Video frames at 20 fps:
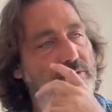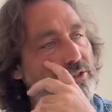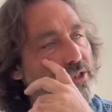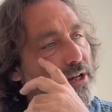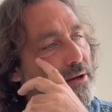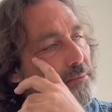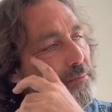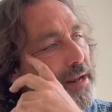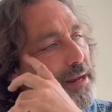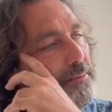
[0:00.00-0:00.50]

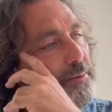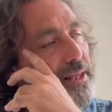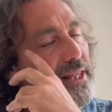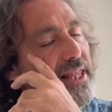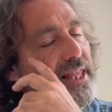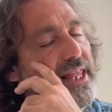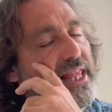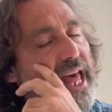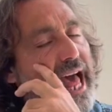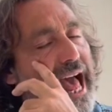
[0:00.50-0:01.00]
So maybe
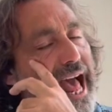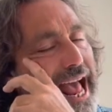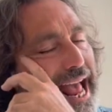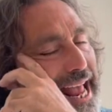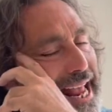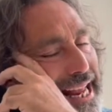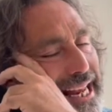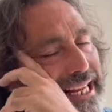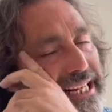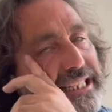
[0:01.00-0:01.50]
that
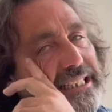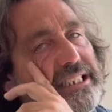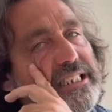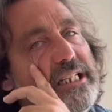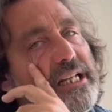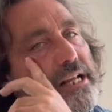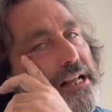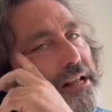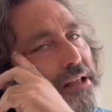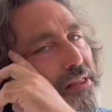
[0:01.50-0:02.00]
is
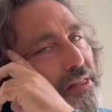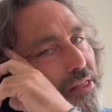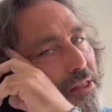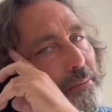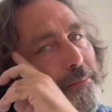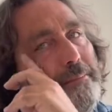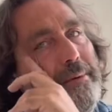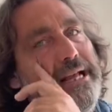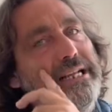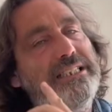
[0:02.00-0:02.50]
the
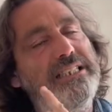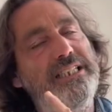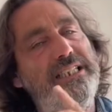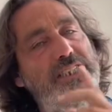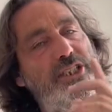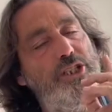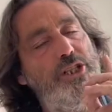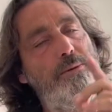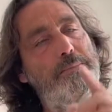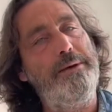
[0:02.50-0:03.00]

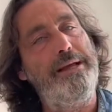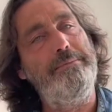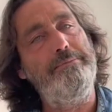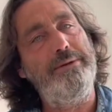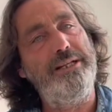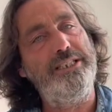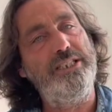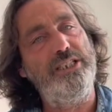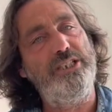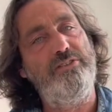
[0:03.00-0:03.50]
message, the main
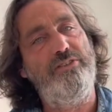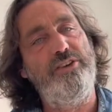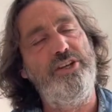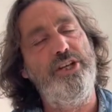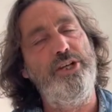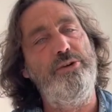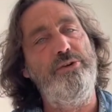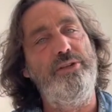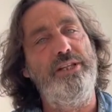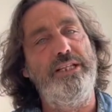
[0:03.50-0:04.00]
message for
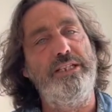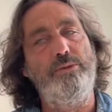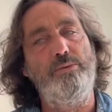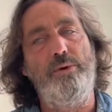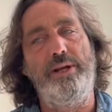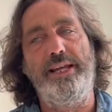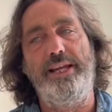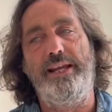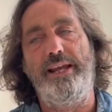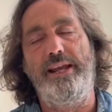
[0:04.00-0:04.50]
you this
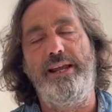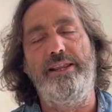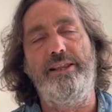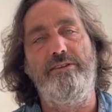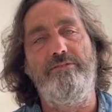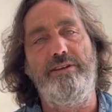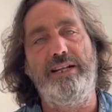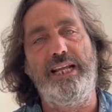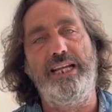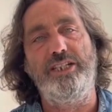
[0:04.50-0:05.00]
week in the
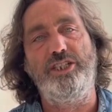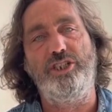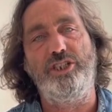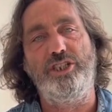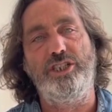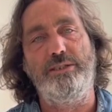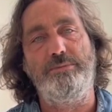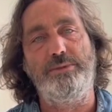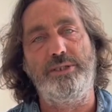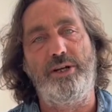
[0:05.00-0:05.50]

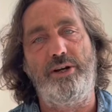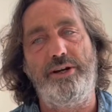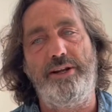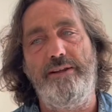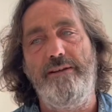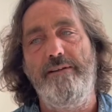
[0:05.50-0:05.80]
relationship side.